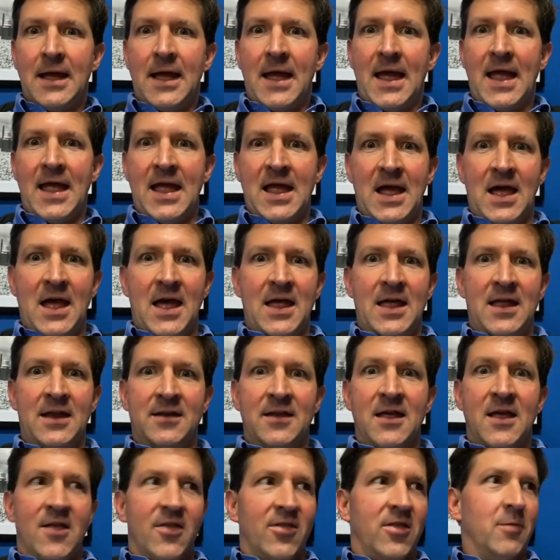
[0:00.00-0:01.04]

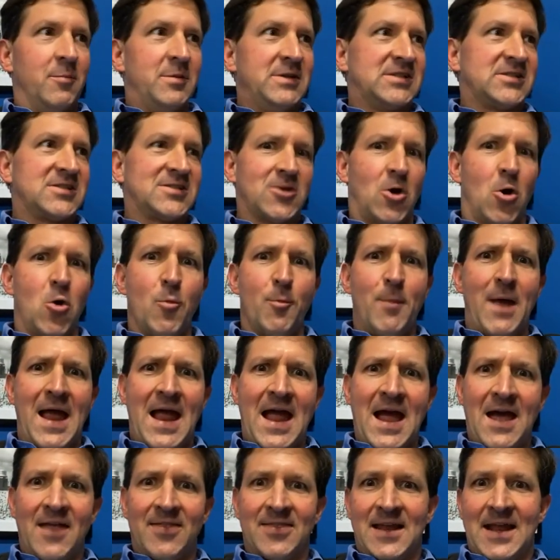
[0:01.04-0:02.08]
and they'll be so
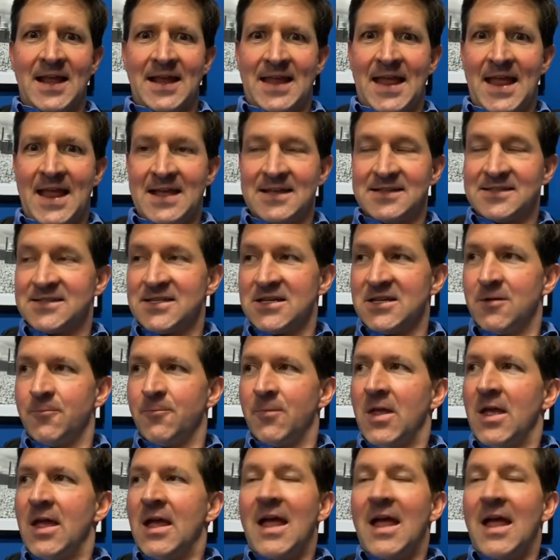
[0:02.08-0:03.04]
mad that I can't see them.